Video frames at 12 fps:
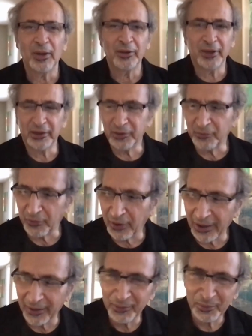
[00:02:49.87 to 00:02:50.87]
Well, thank you
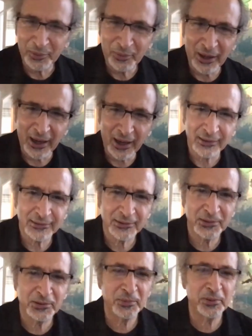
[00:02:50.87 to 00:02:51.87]
for having me back.
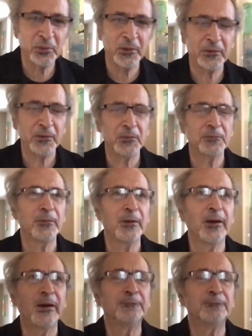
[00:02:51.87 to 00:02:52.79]
It's good to be with you.